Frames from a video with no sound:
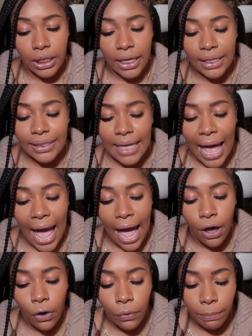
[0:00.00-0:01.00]
And it's an
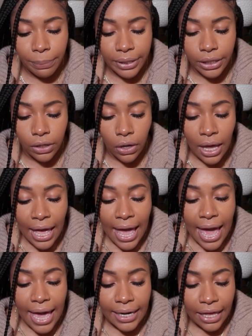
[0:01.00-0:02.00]
at-home peel,
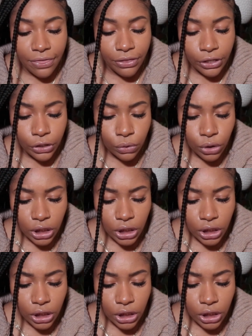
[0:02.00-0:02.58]
and I think you